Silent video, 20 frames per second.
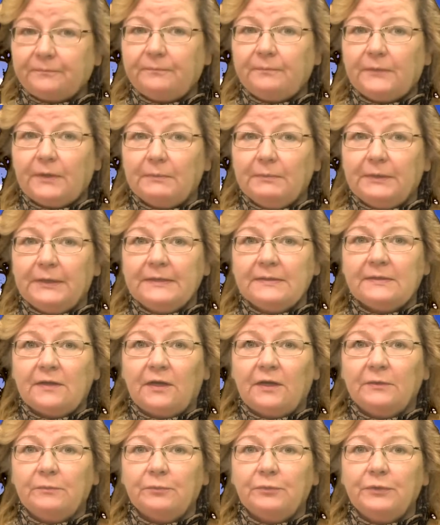placed
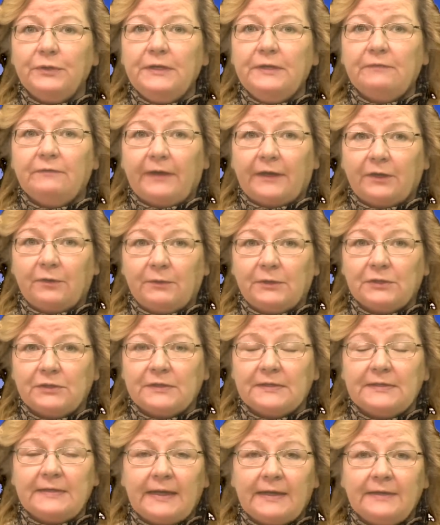on
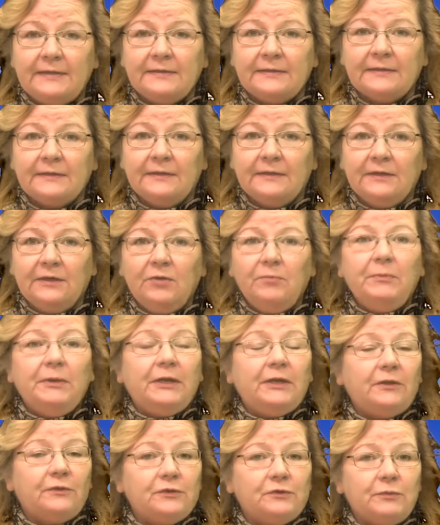pre-evacuation status,
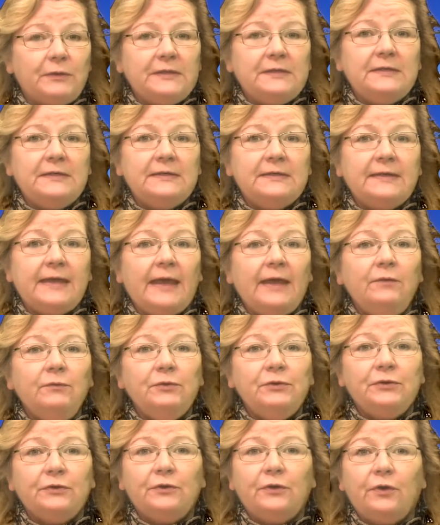meaning those residents can
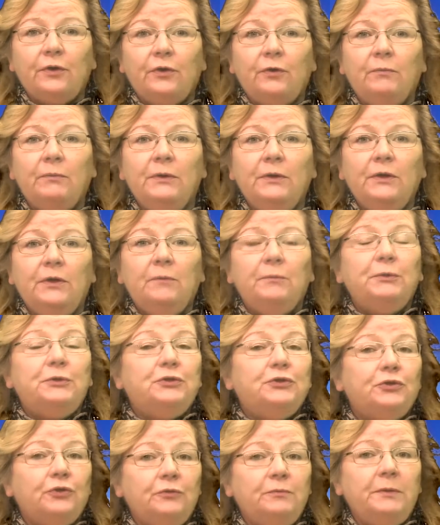return home but
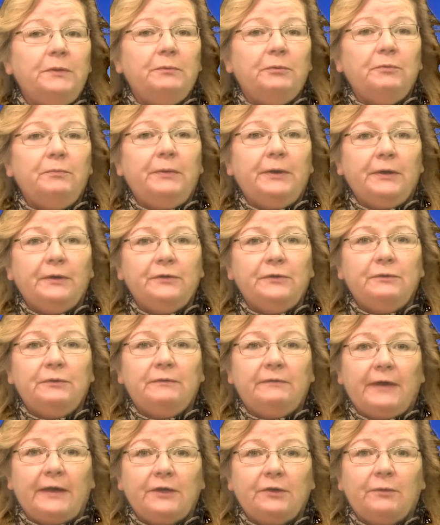should be prepared to
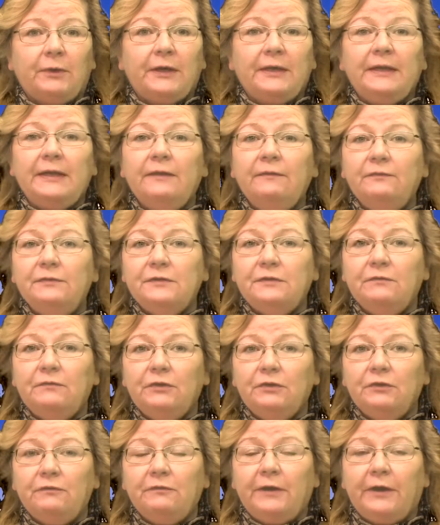evacuate if
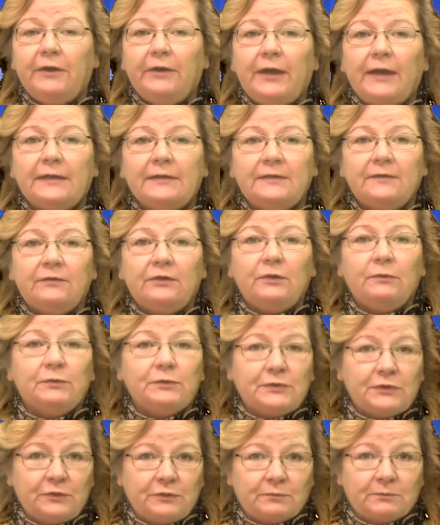severe fire activity
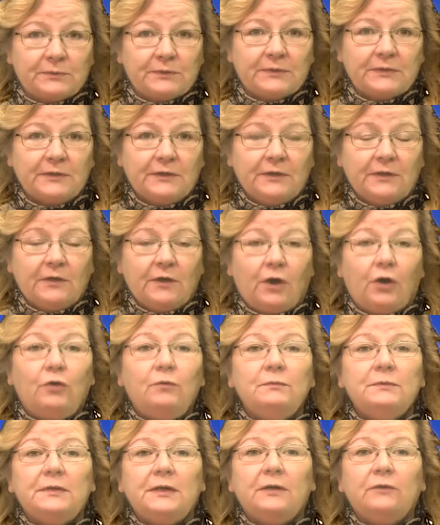resumes.
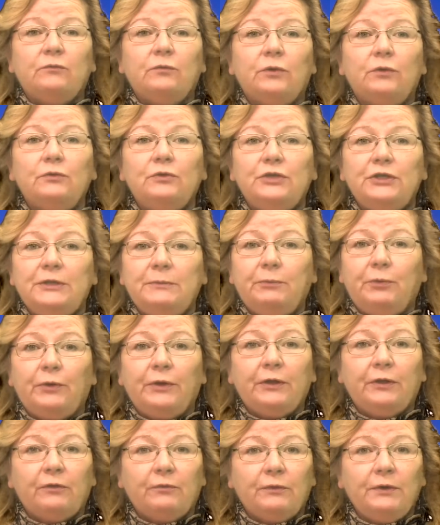Homes on Road
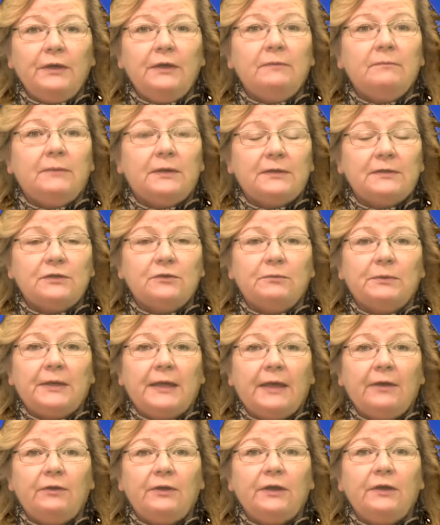G.3 in Montezuma
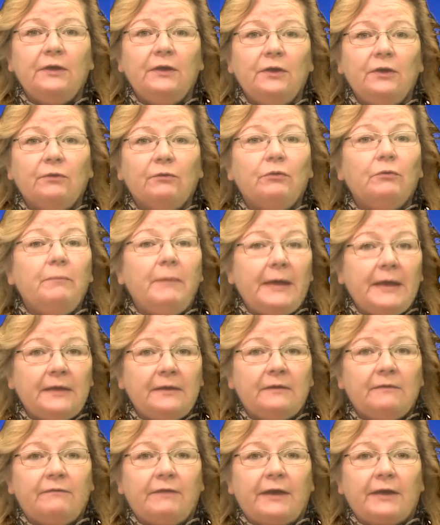County
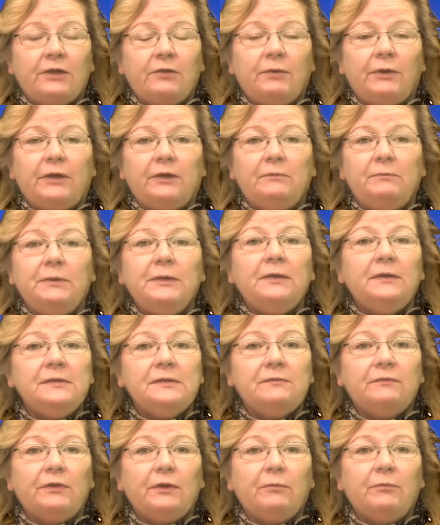remain evacuated because
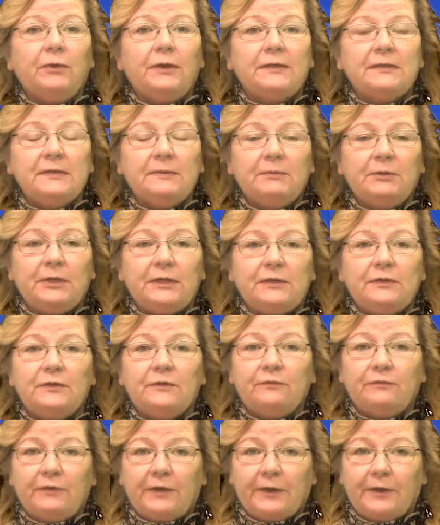of their proximity to
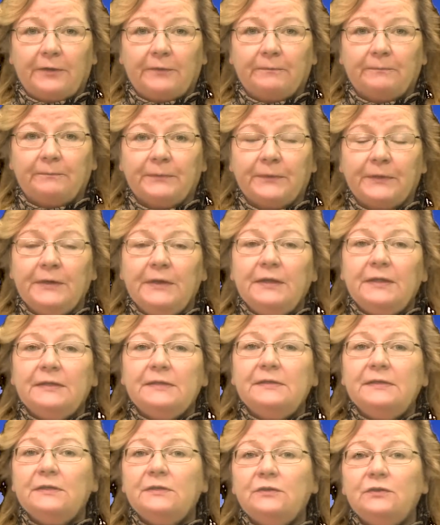the fire. The
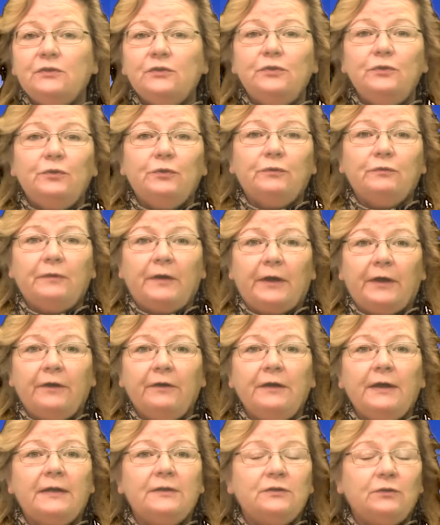six-shooter
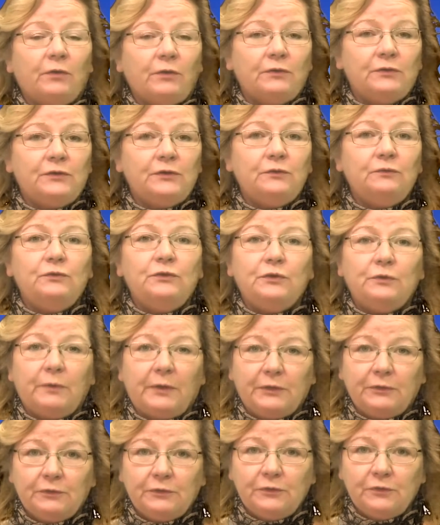fire has grown to
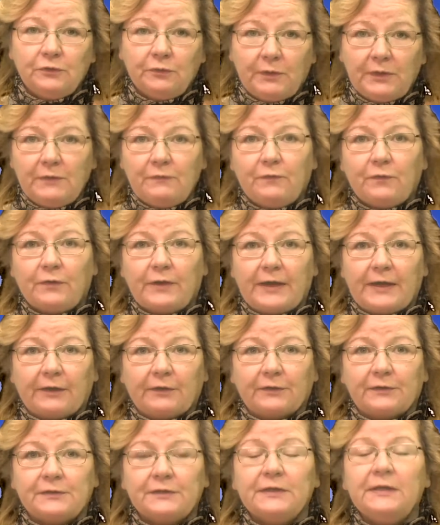224
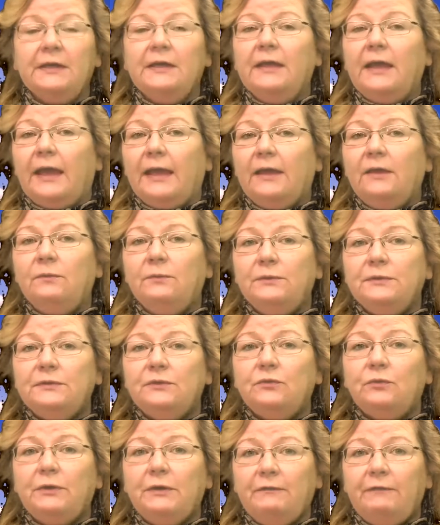acres and was
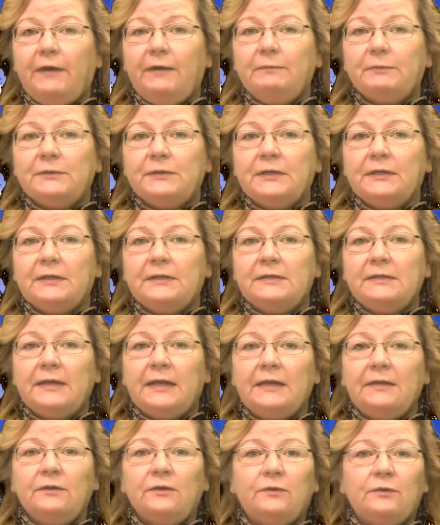25%
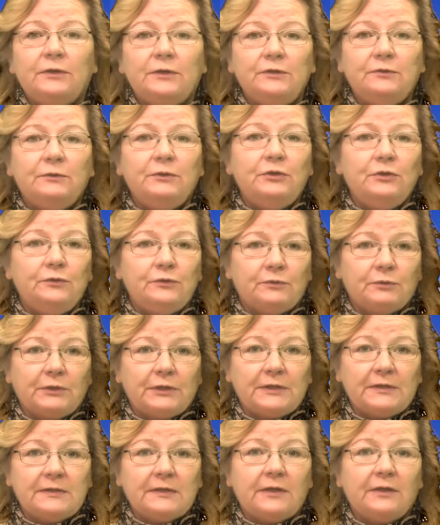contained, according to a news
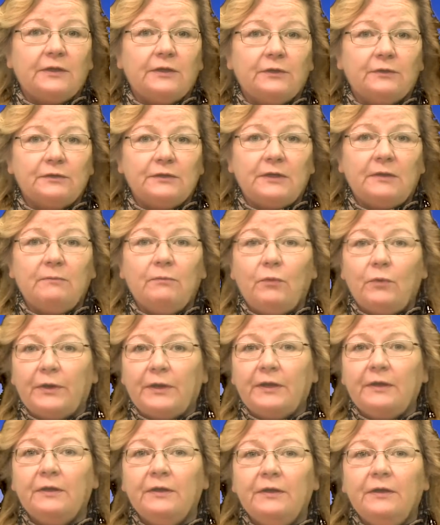release on Thursday
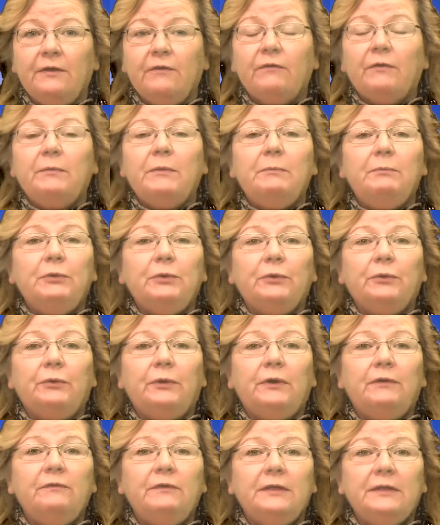morning from the Bureau
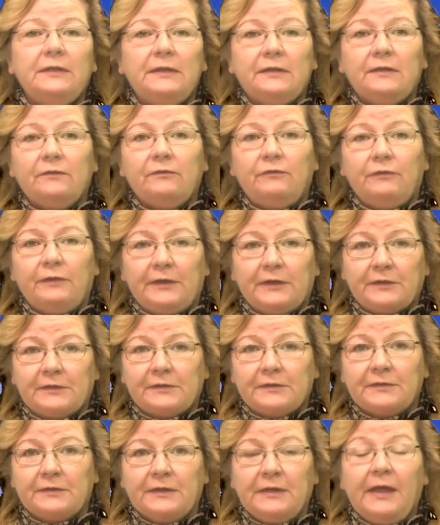of Indian
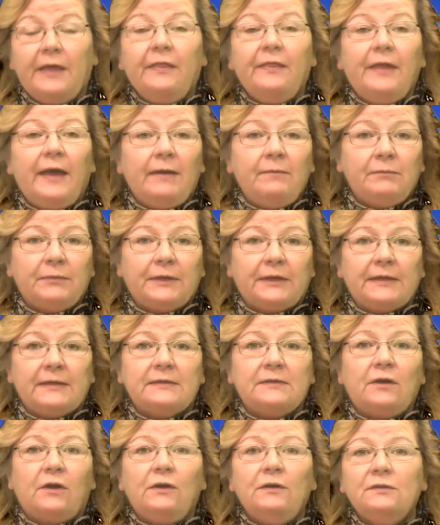Affairs. That
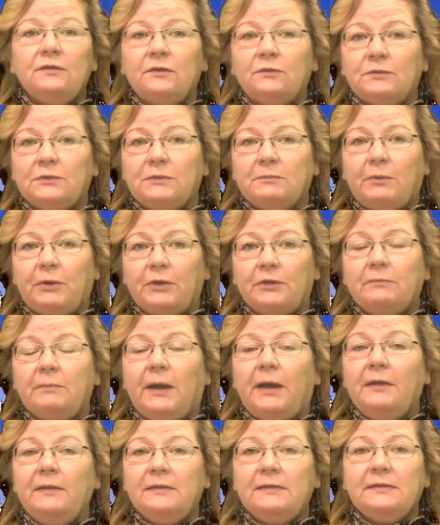blaze also was sparked
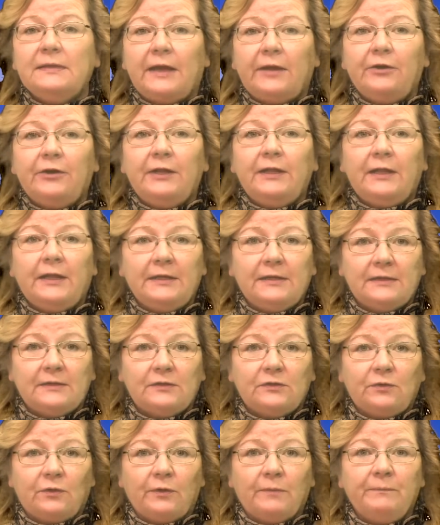by the Saturday lightning
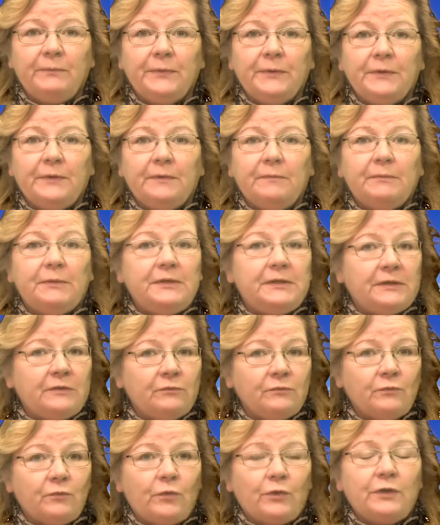storm, but
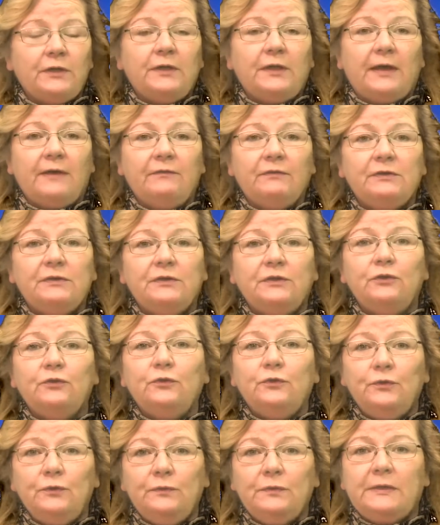didn't roar to life until
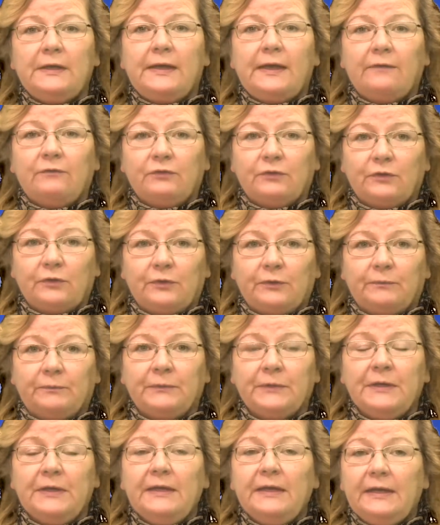Tuesday afternoon.
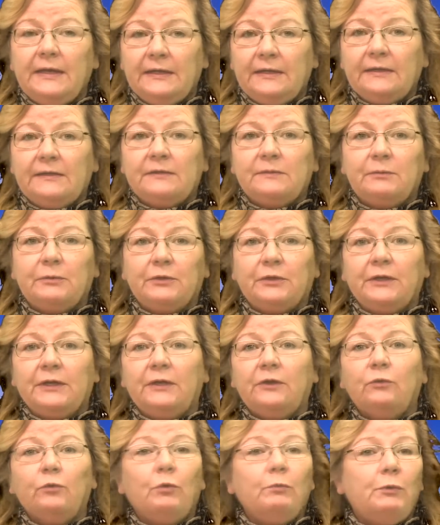It is burning
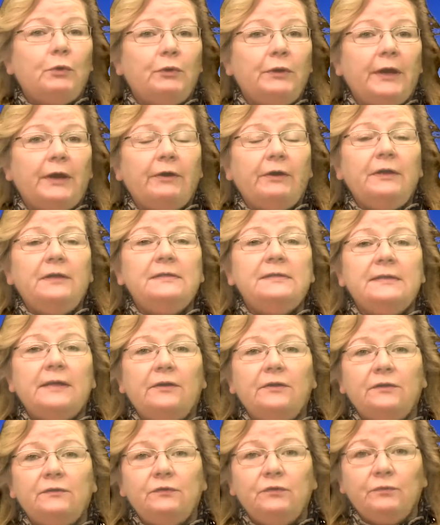in a remote area
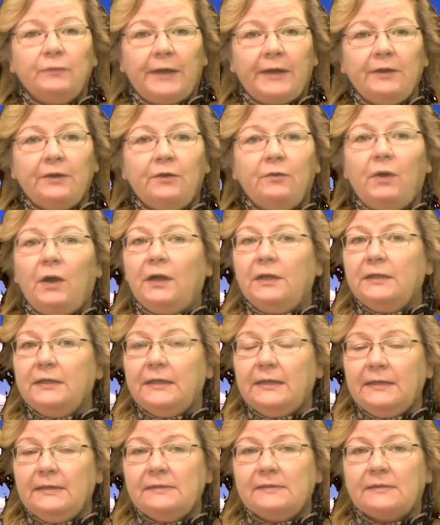south of Durango on
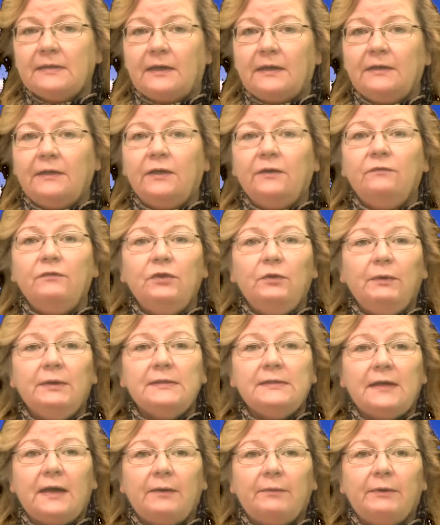the east side of
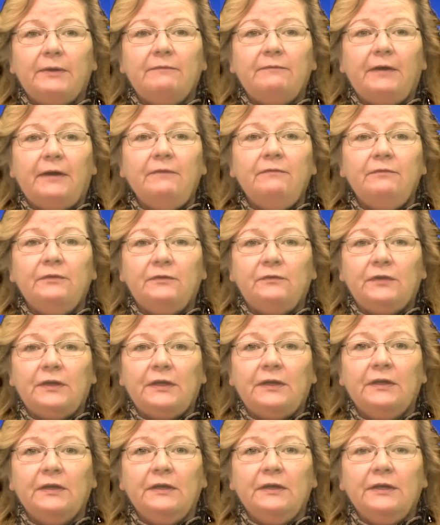U.S. Highway
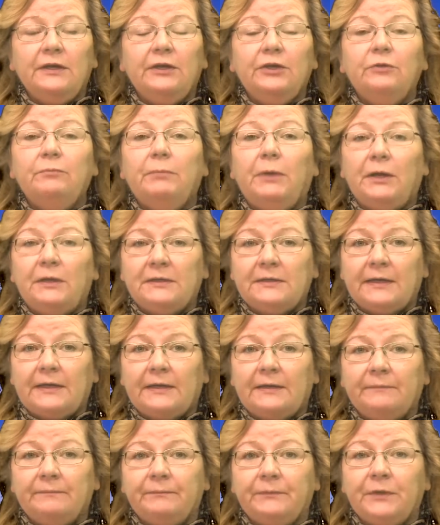550 near
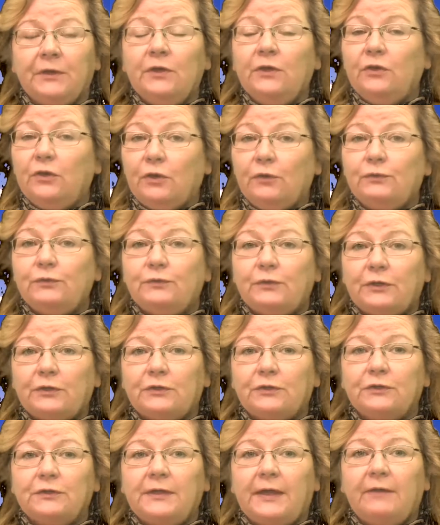Bondad. No
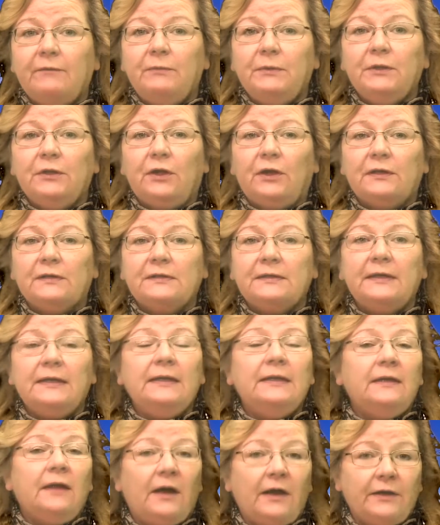structures have been lost
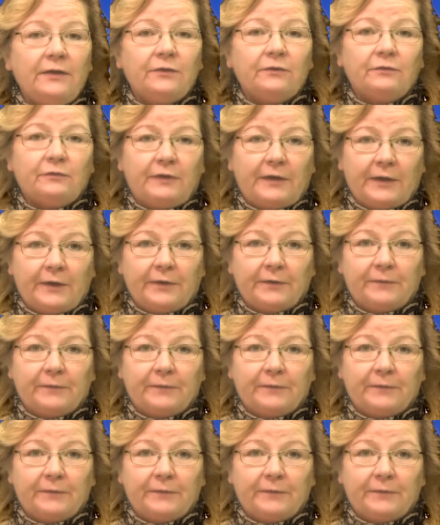in either fire.